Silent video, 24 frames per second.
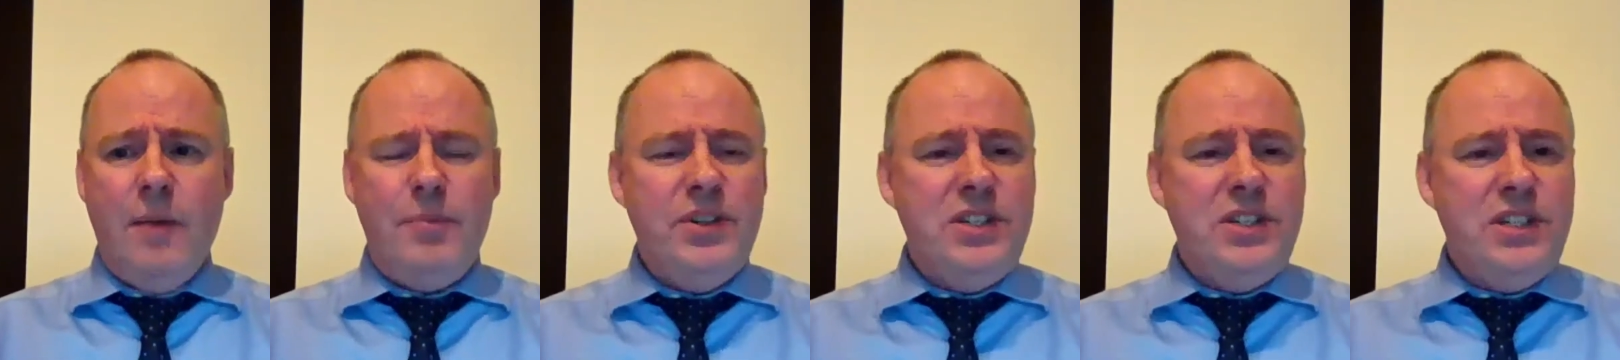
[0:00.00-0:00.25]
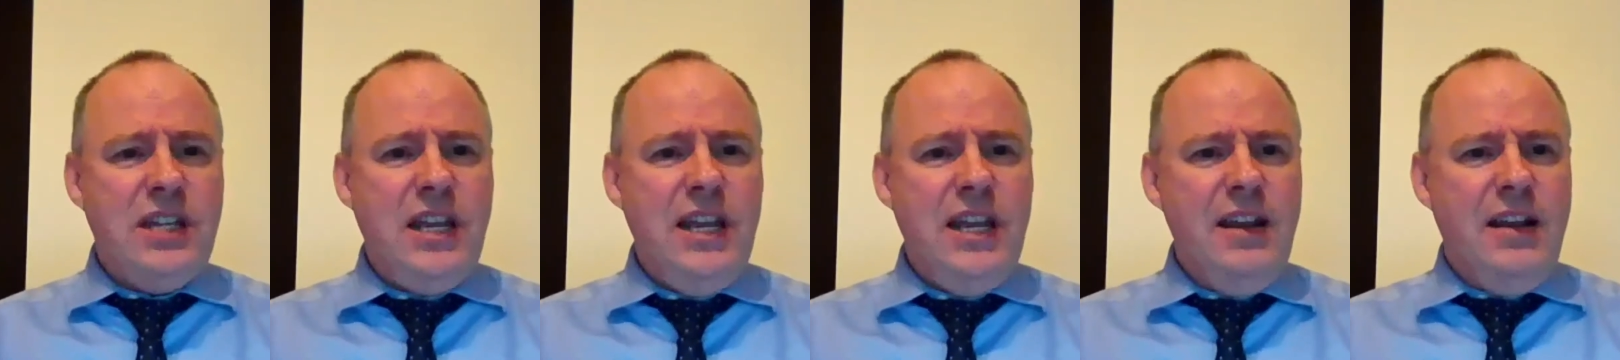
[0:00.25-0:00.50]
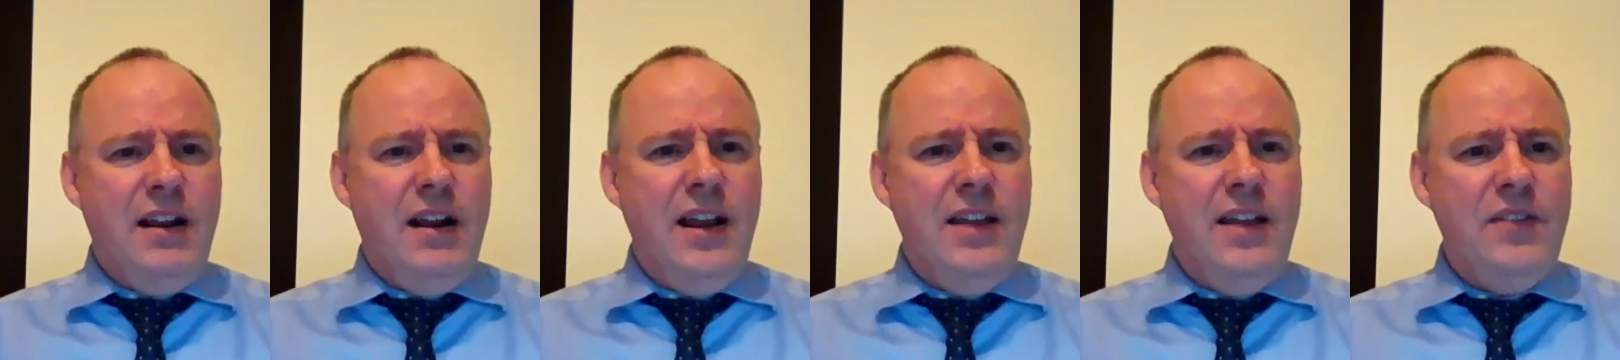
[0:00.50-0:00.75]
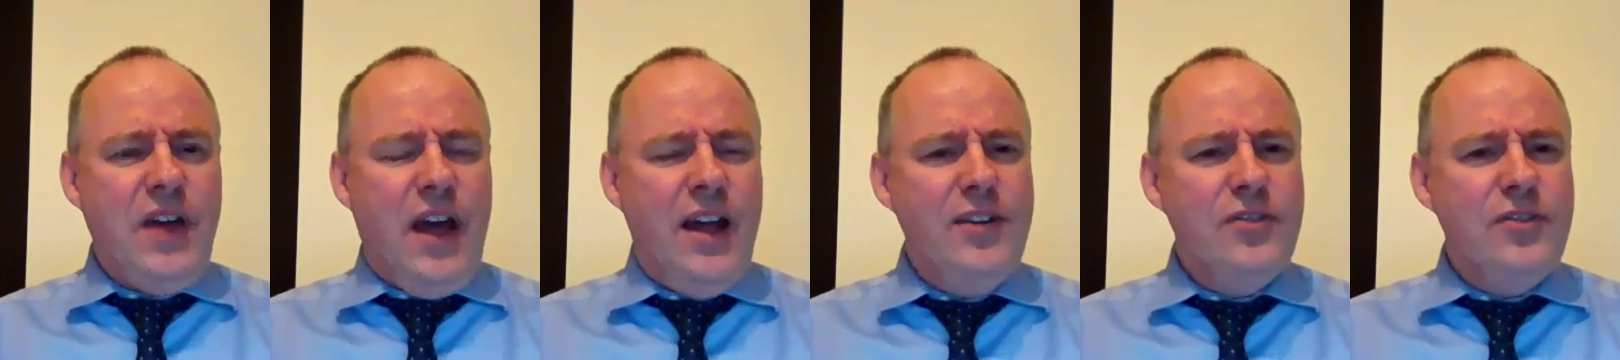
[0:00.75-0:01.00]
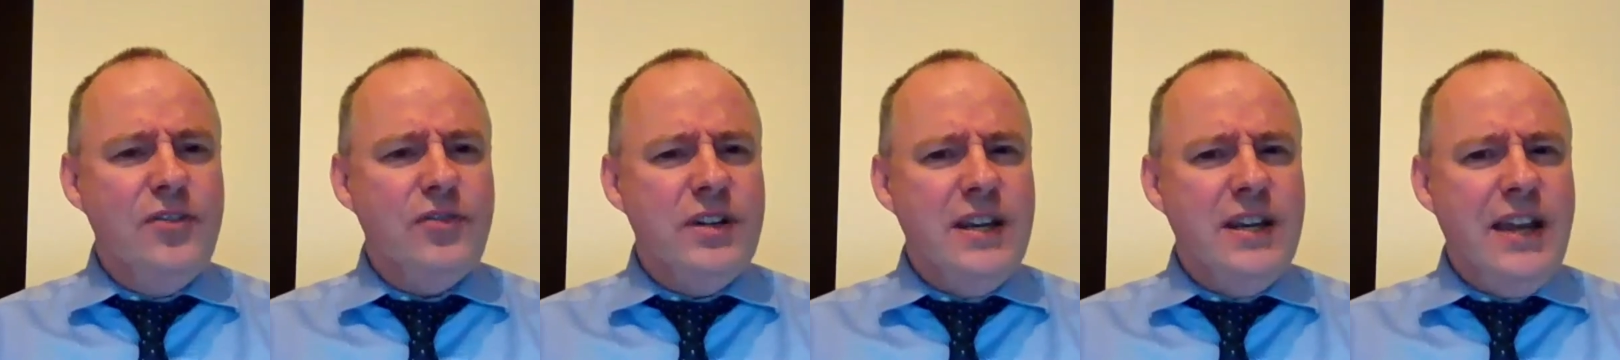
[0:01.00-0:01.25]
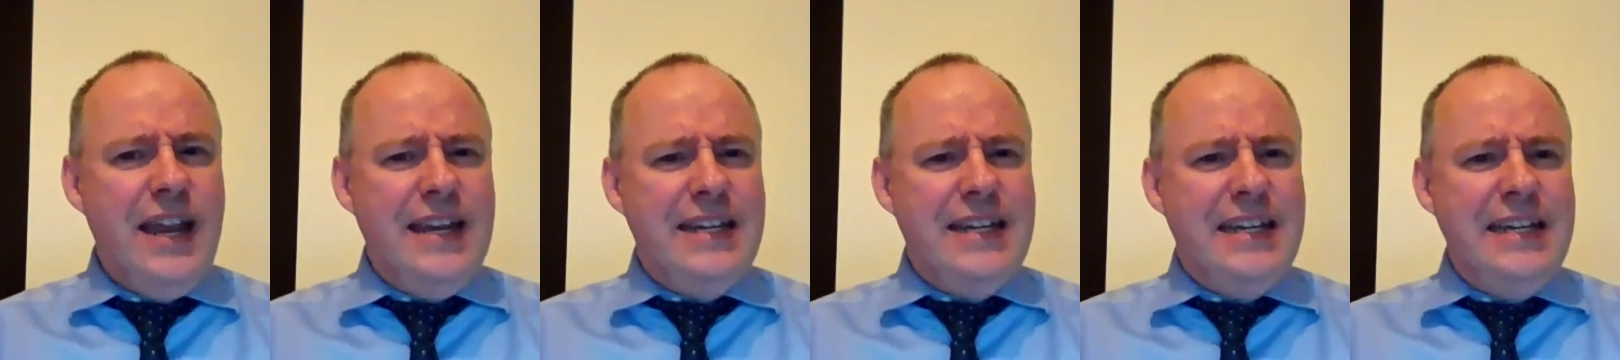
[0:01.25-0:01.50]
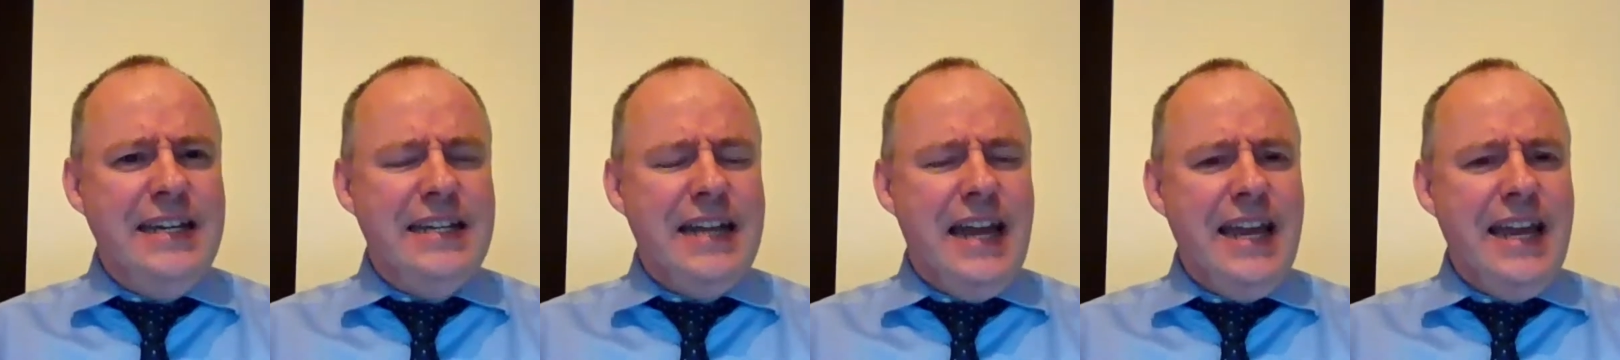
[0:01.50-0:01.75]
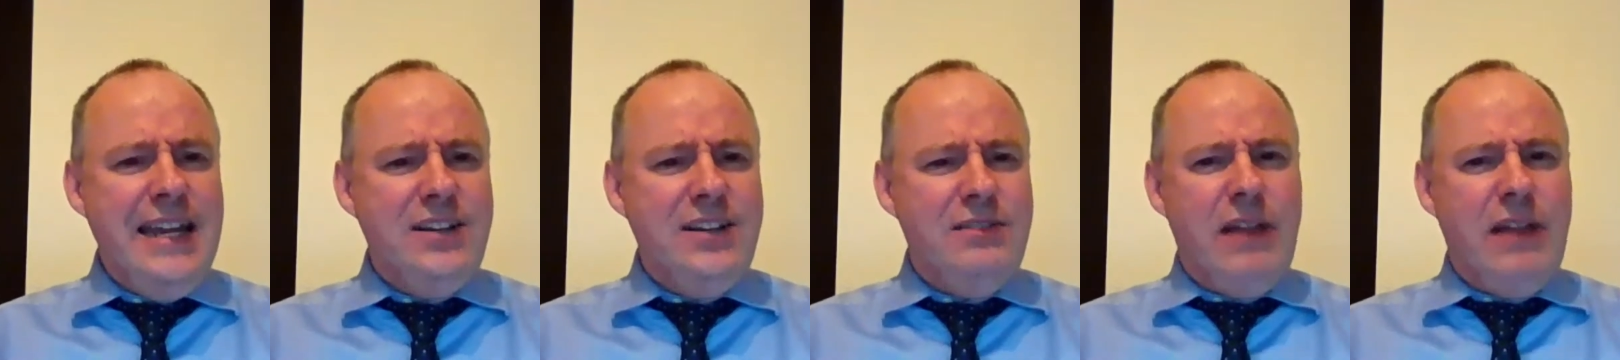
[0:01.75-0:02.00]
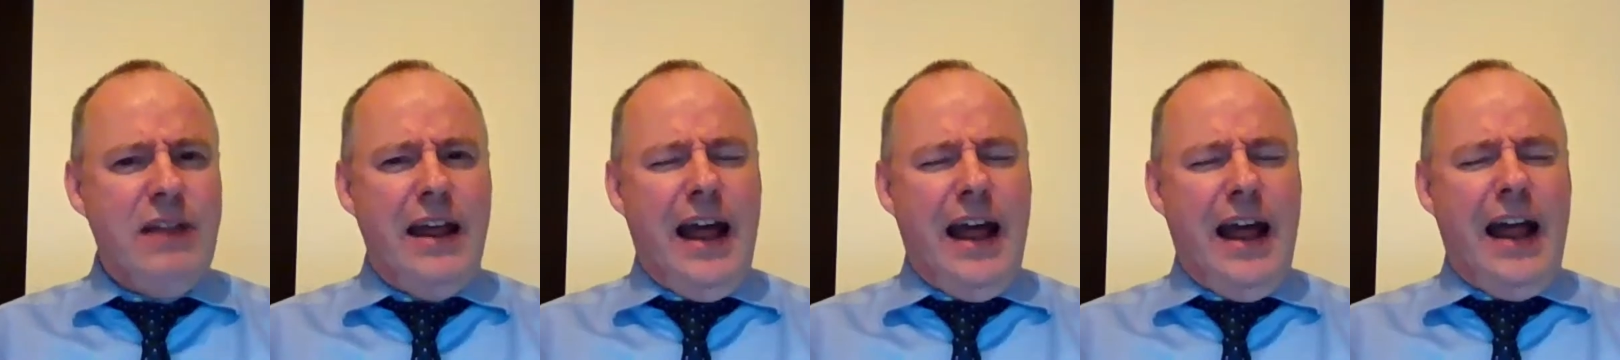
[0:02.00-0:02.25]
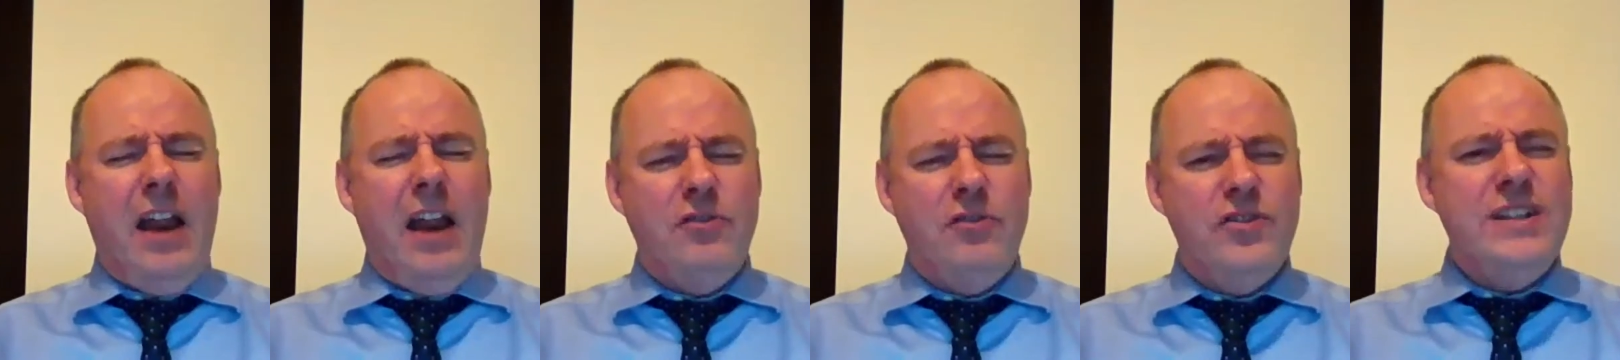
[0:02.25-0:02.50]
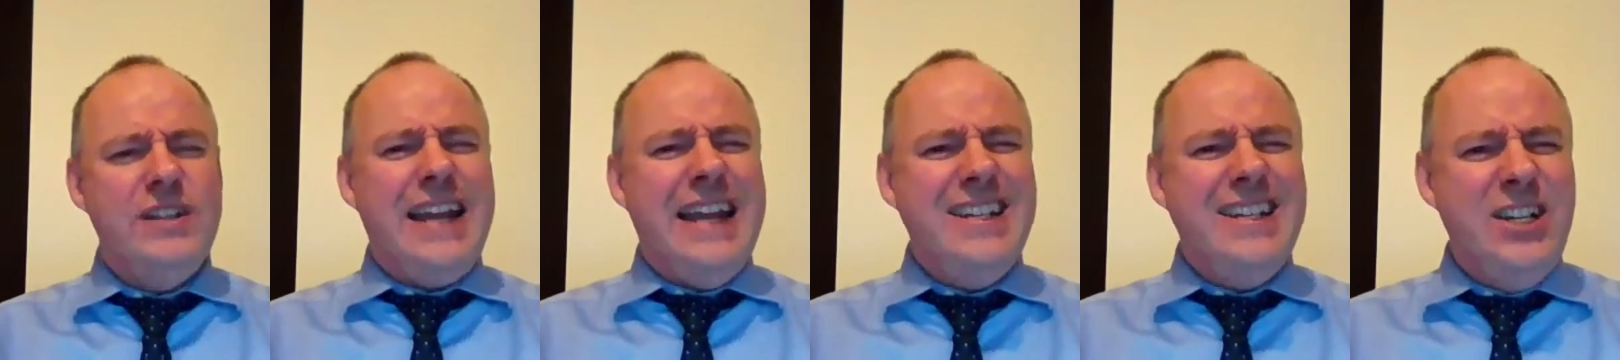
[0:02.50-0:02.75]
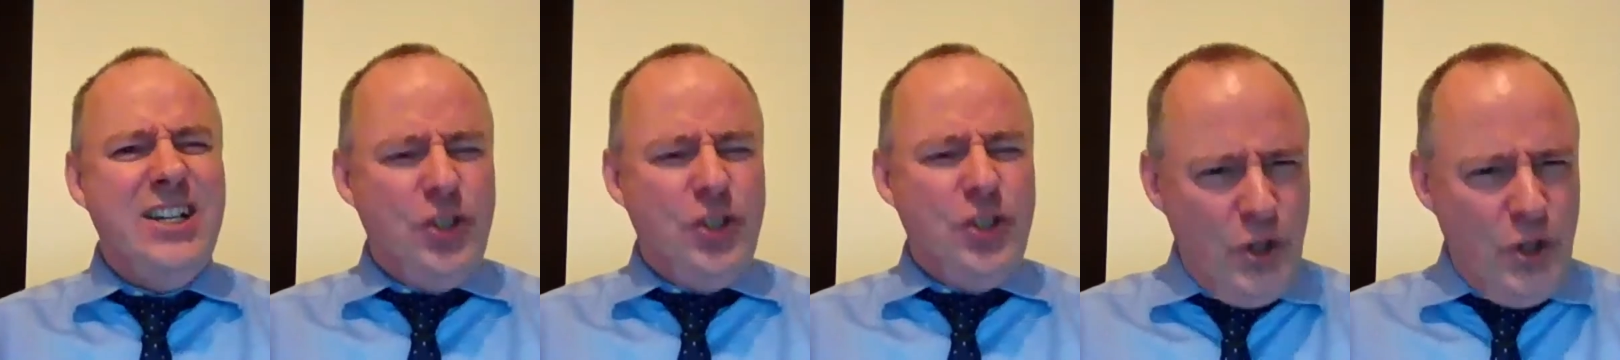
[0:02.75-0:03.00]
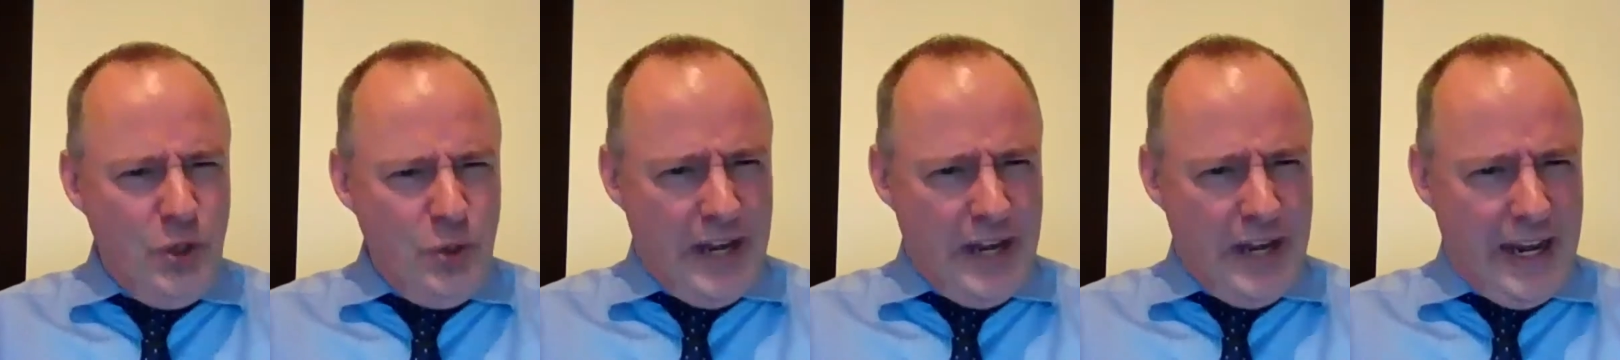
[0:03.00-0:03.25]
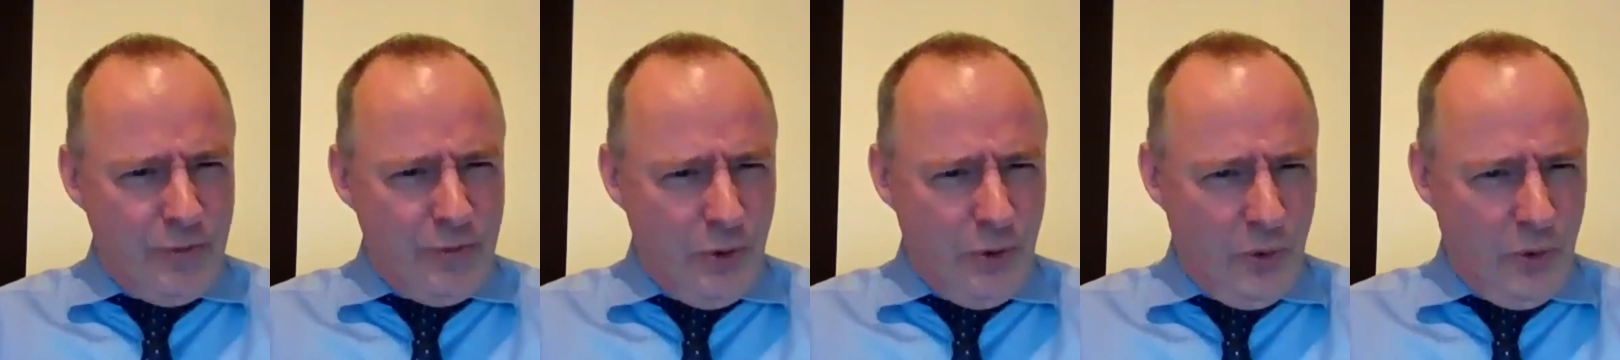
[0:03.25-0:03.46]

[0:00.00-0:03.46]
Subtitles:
particularly the 182-day